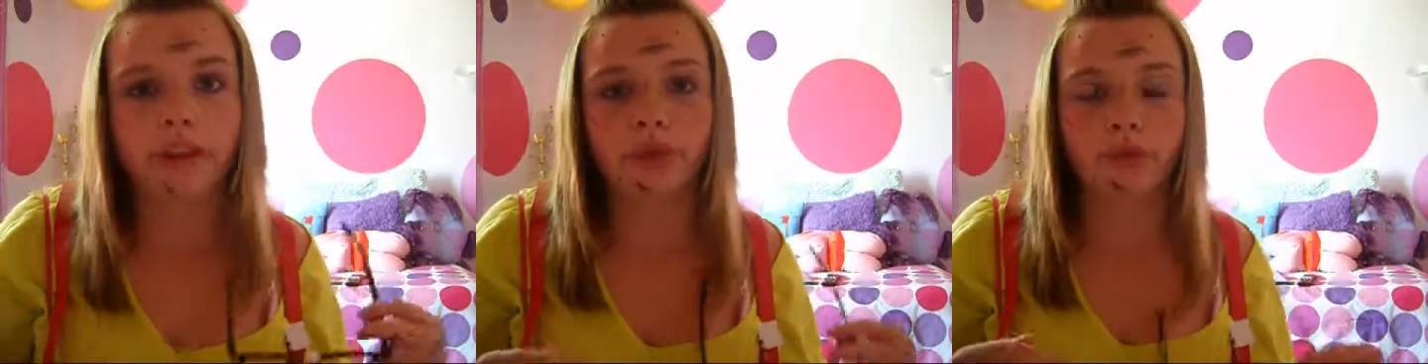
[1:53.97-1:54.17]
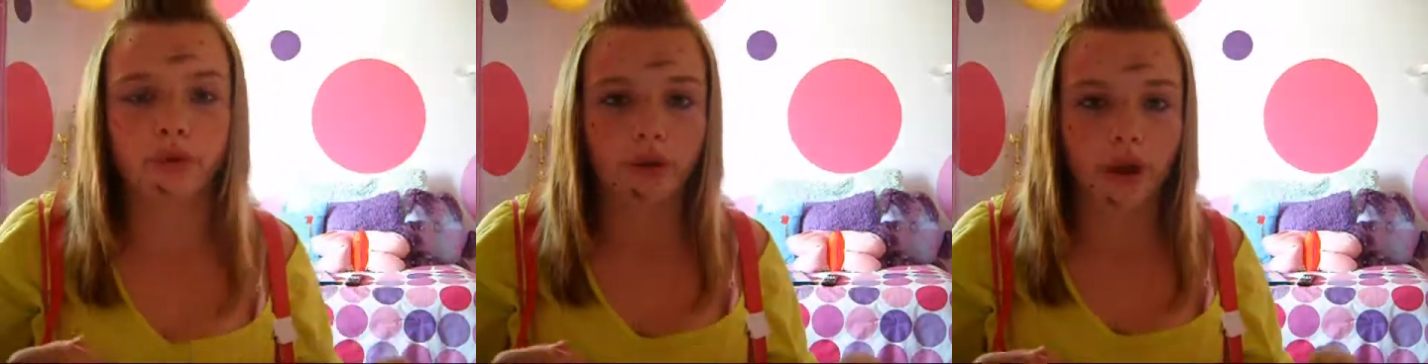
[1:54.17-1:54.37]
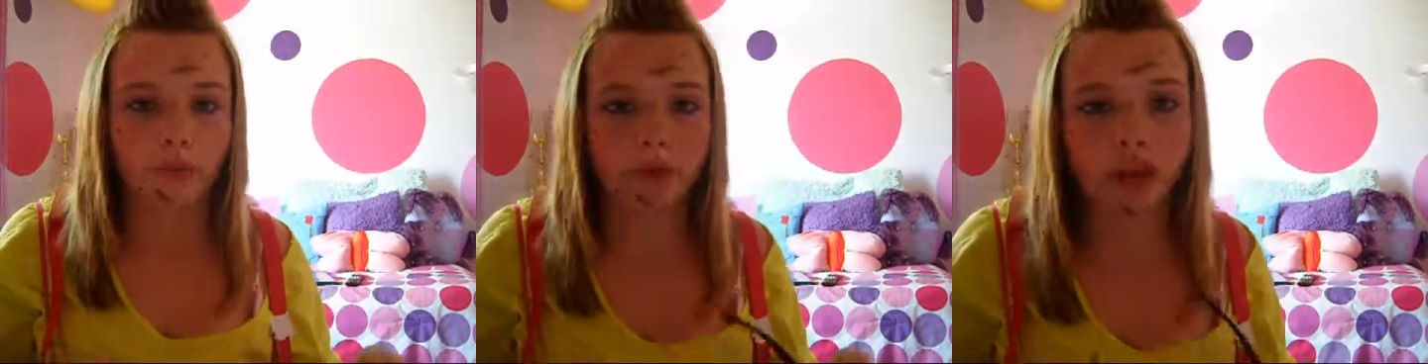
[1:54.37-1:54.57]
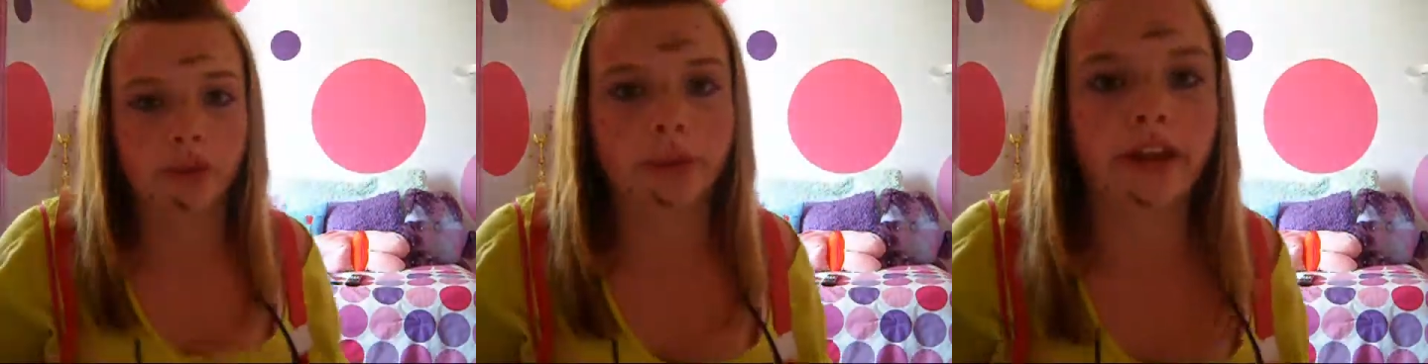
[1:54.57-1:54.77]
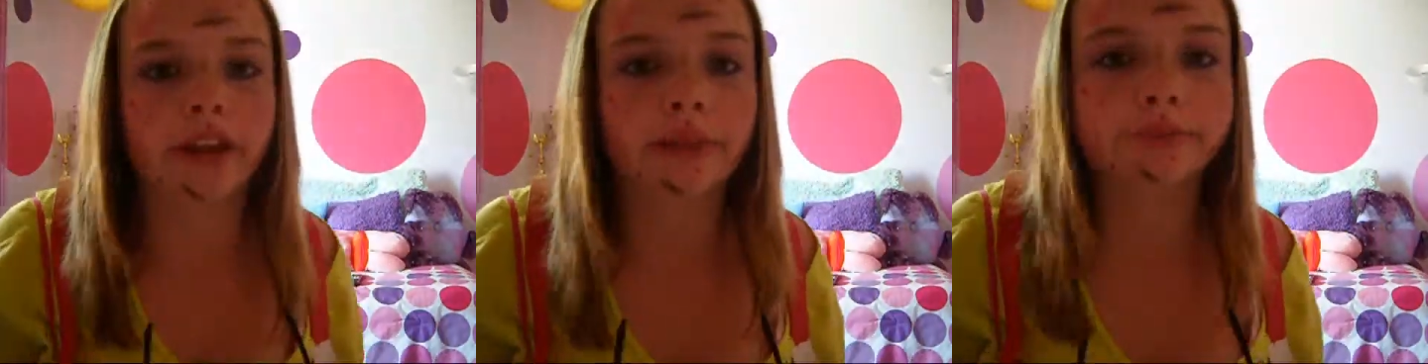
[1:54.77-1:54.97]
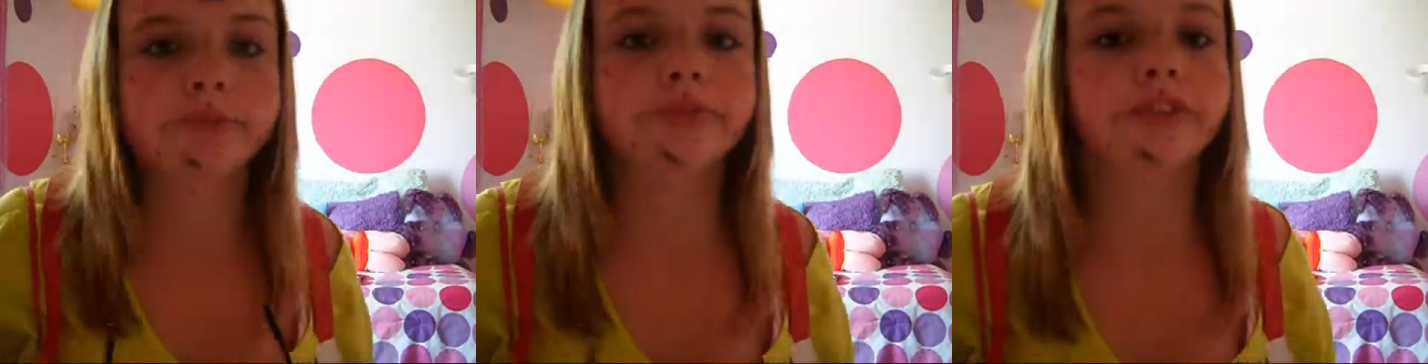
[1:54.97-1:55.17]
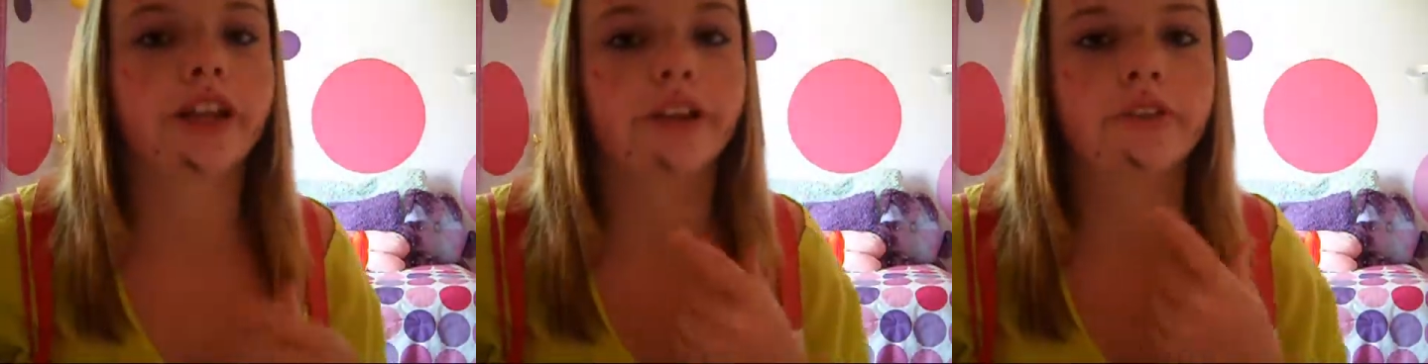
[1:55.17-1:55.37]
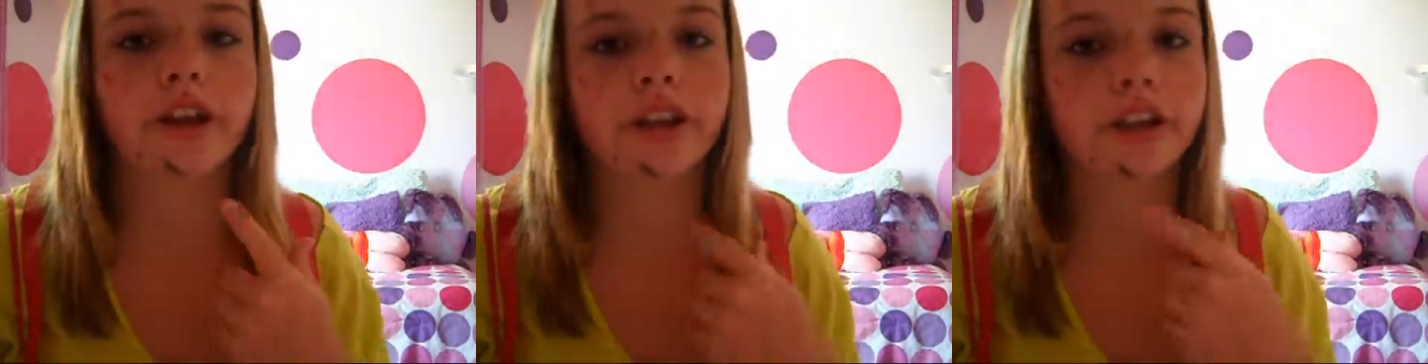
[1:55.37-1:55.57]
screw up a little bit?
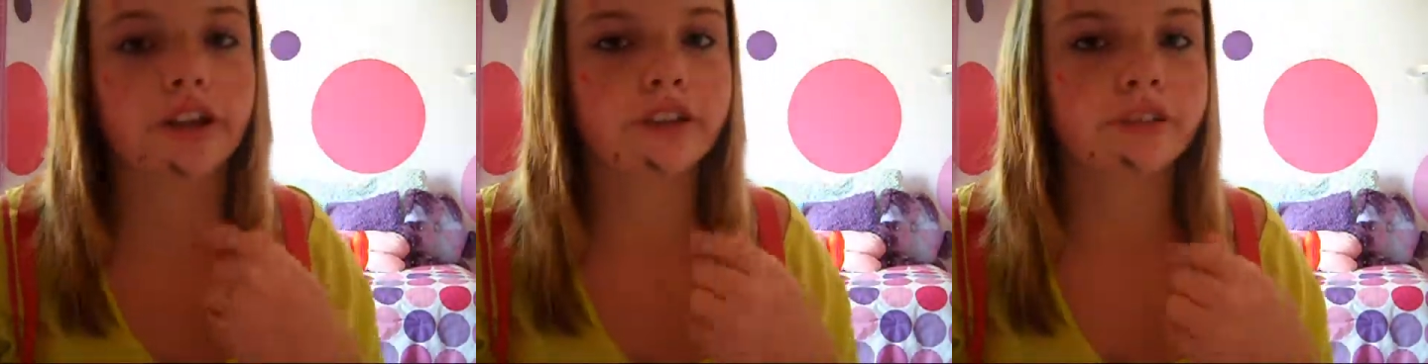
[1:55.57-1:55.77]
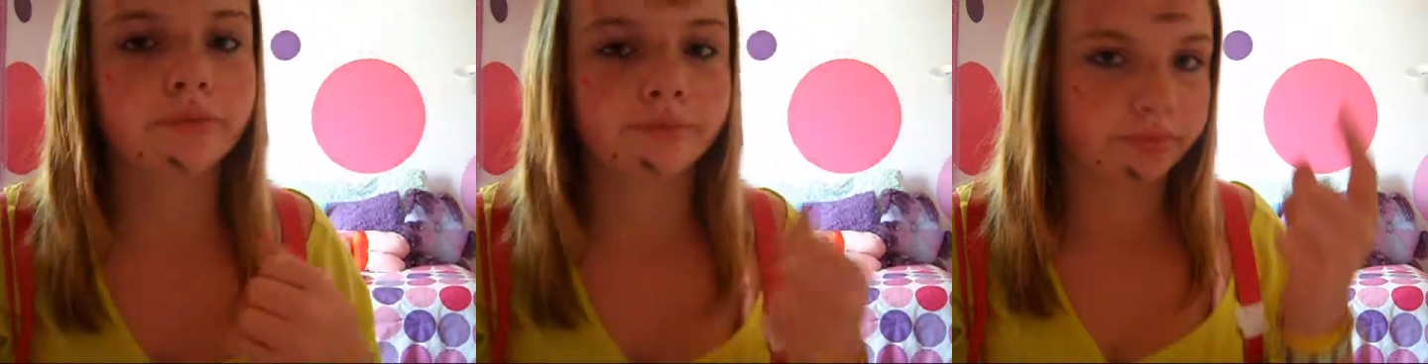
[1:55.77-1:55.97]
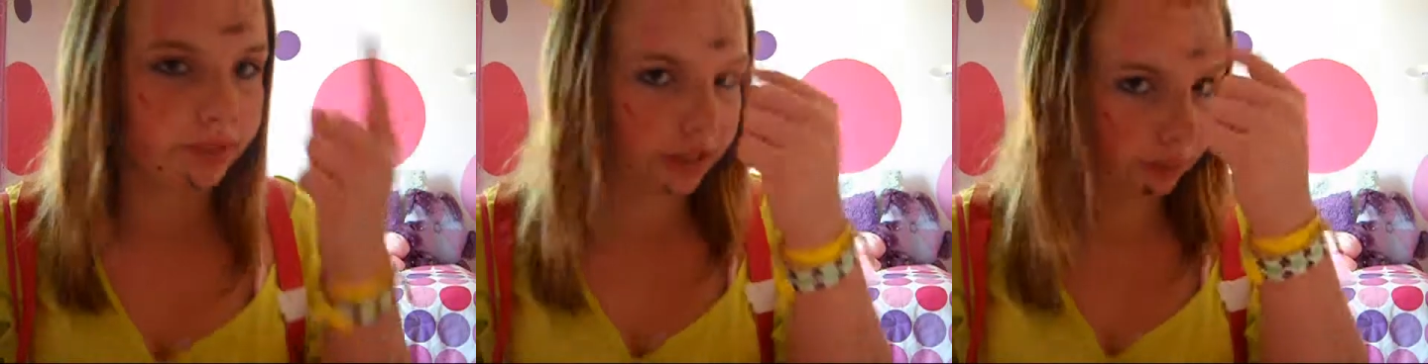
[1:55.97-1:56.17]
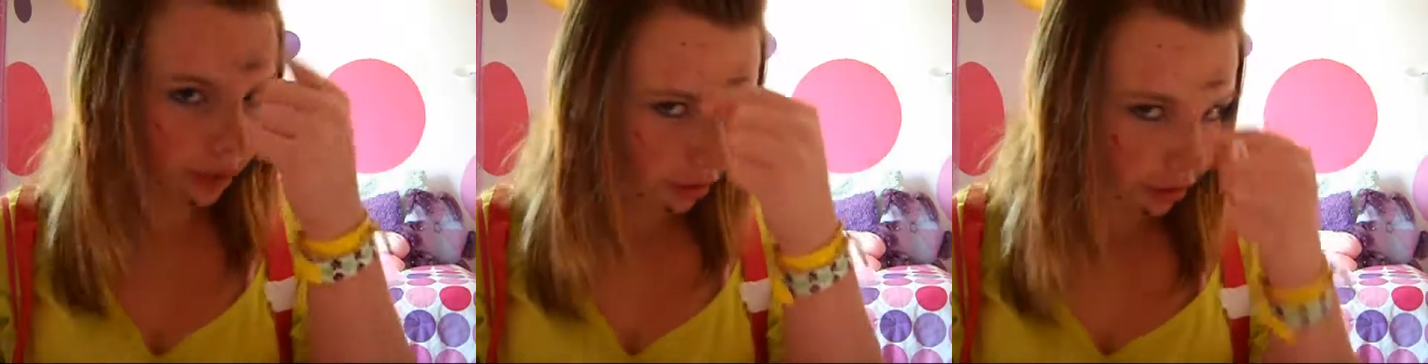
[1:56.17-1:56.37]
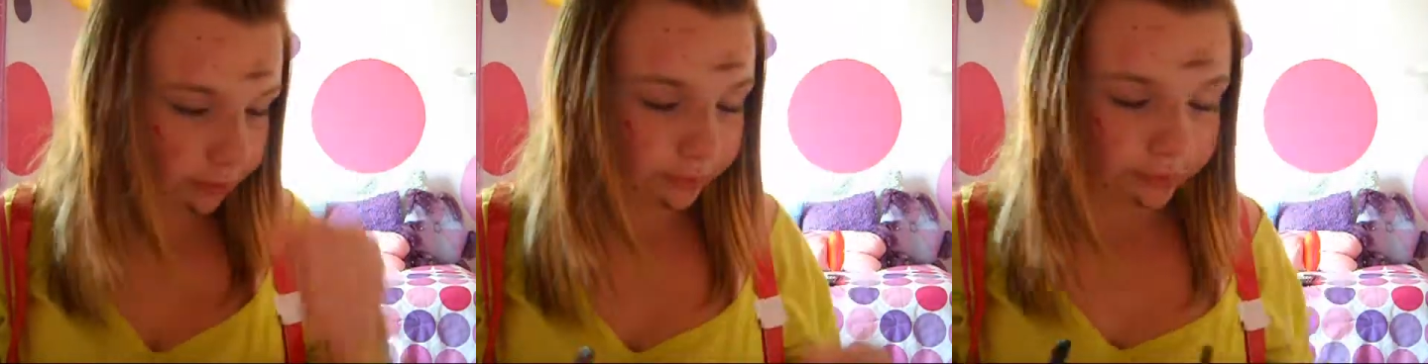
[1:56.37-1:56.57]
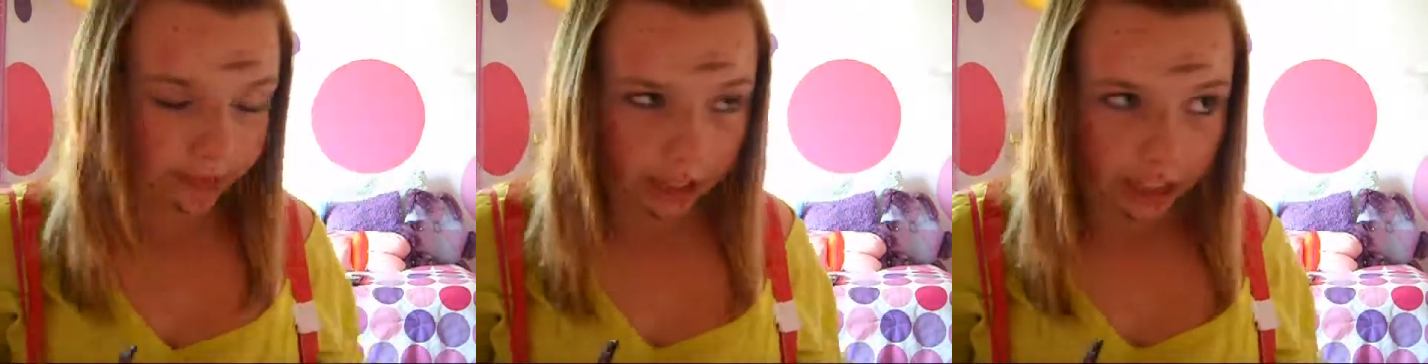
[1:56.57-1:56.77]
No, not here. Not here.